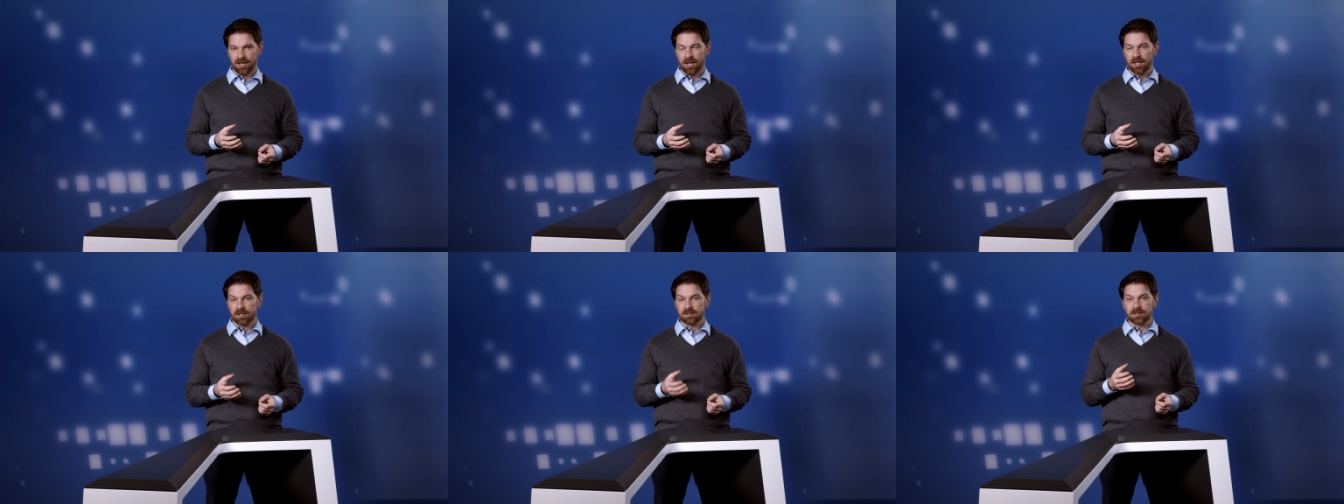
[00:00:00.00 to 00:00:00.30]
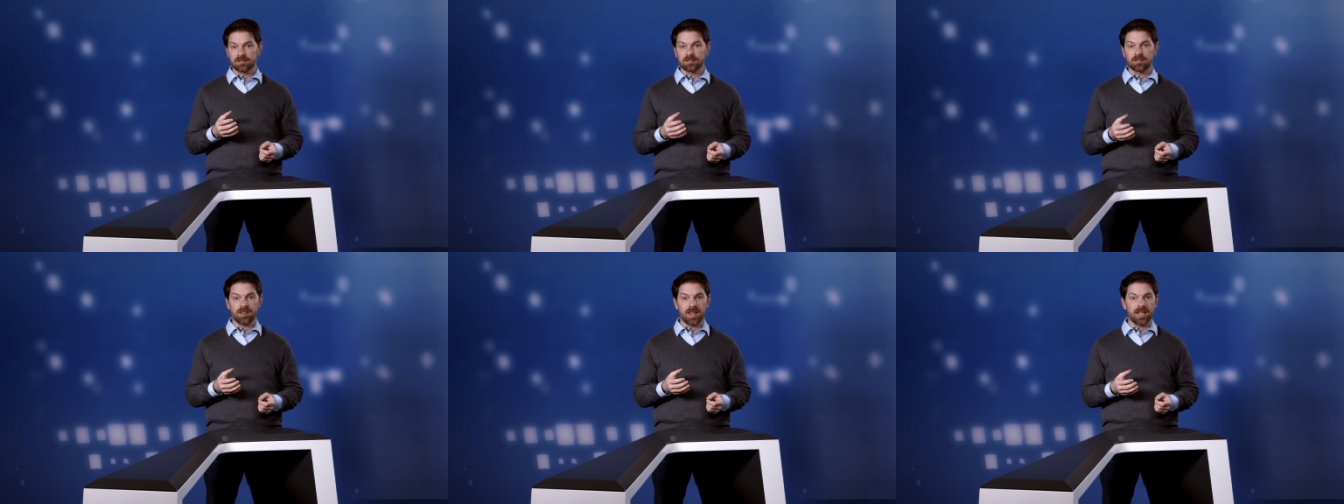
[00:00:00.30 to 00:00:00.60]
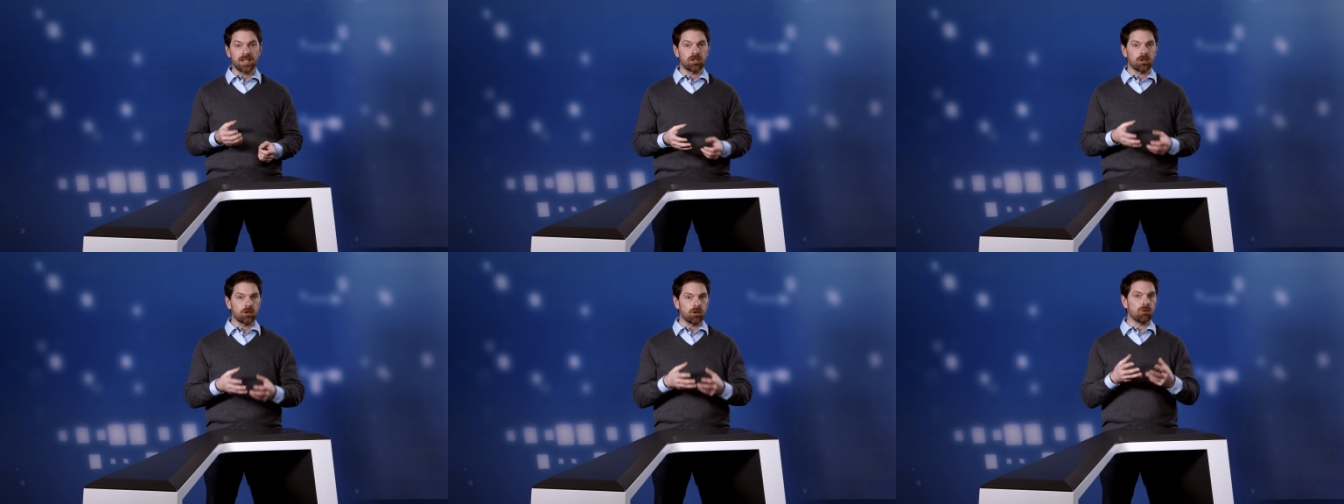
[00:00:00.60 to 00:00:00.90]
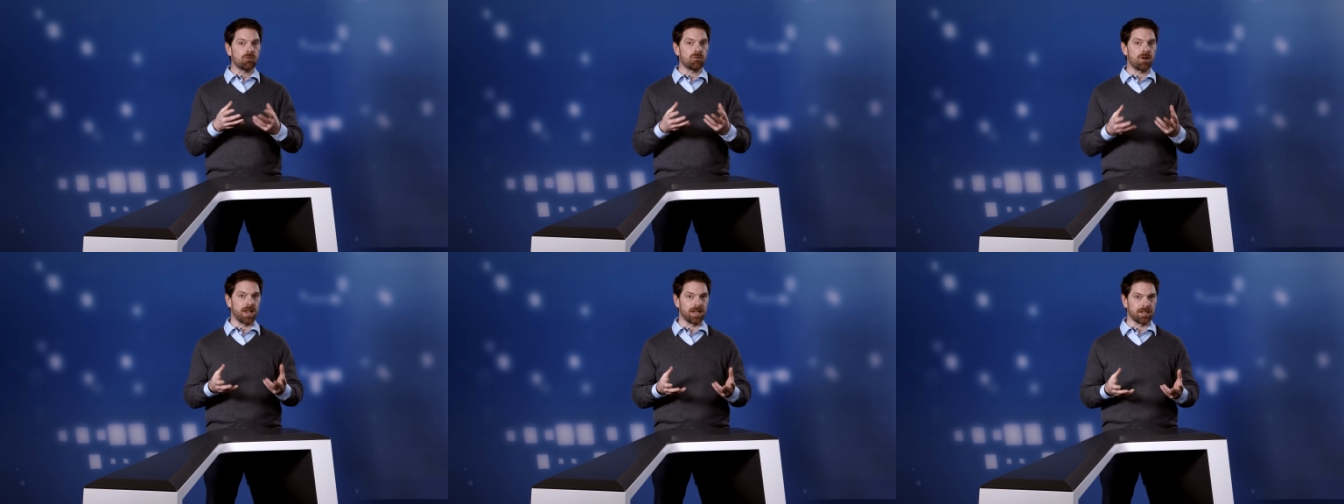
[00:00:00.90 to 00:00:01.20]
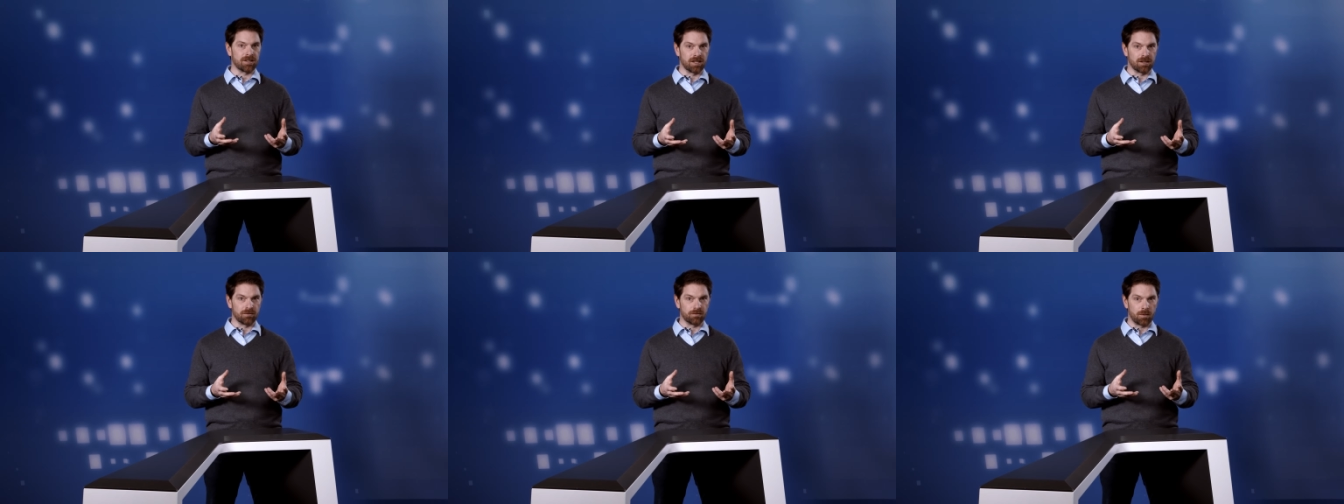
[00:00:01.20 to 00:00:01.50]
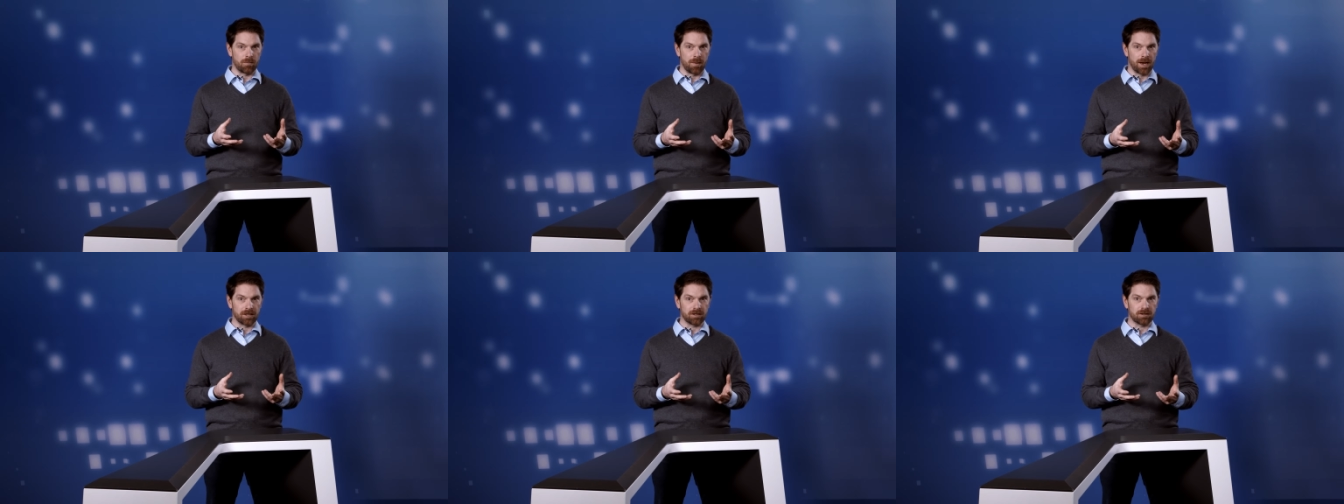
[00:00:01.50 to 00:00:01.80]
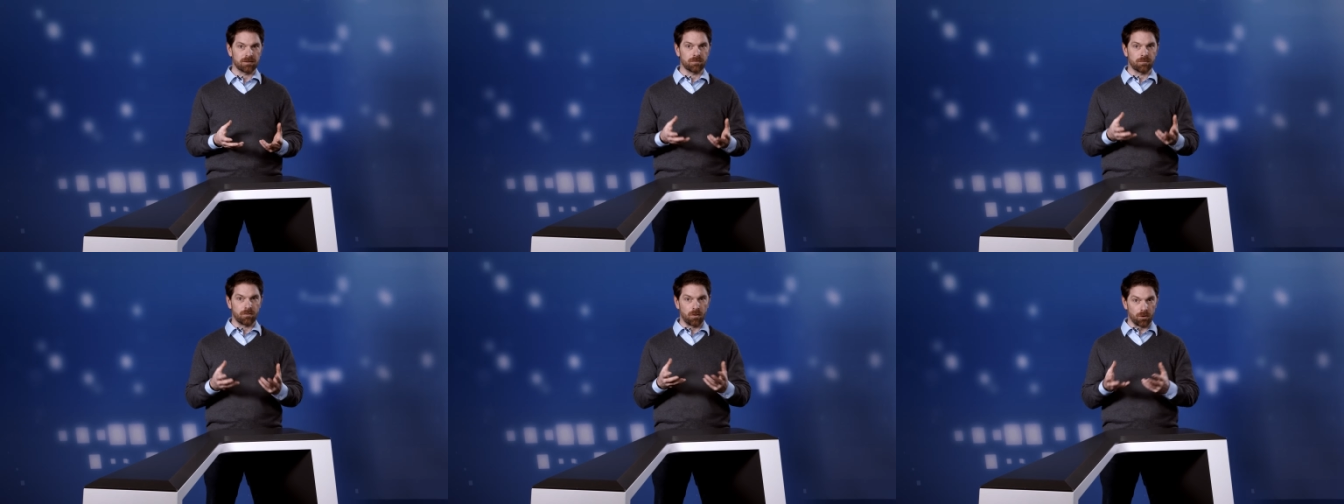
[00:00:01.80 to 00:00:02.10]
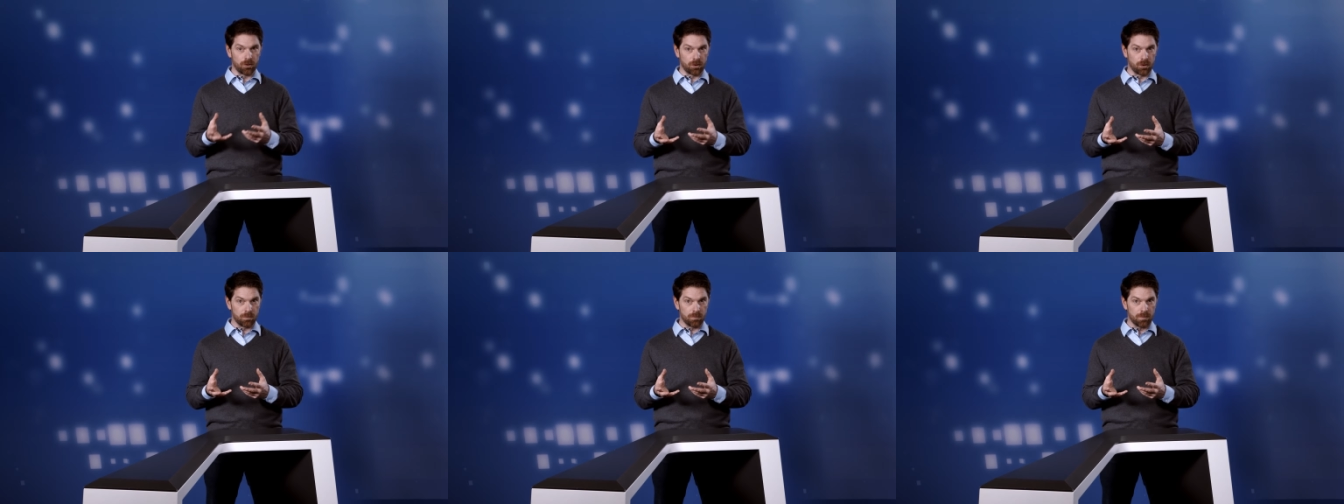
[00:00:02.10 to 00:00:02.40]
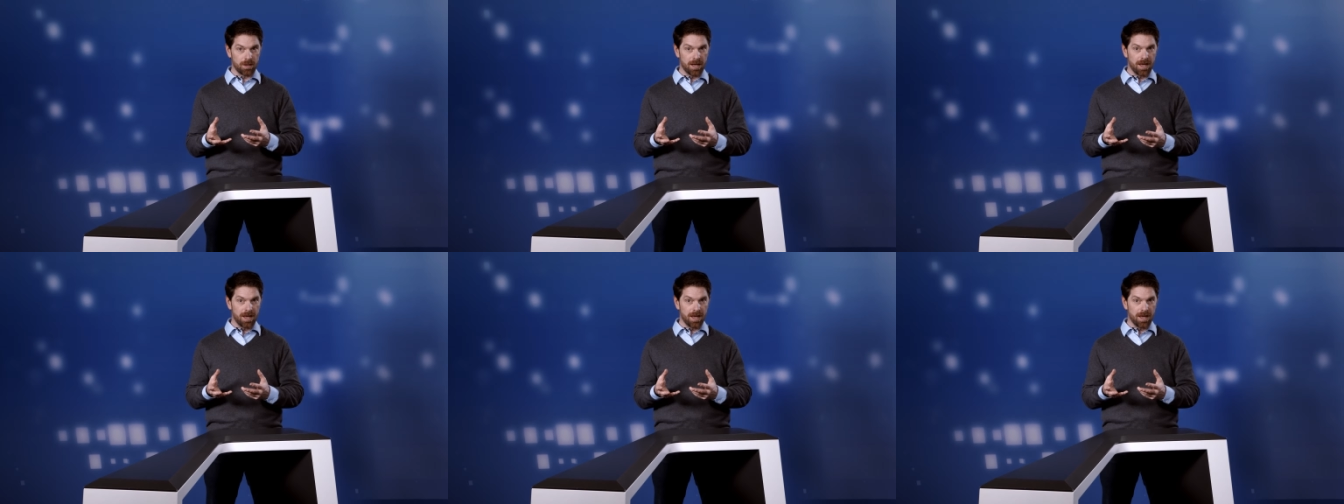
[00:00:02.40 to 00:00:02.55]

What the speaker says: since they curate the information for you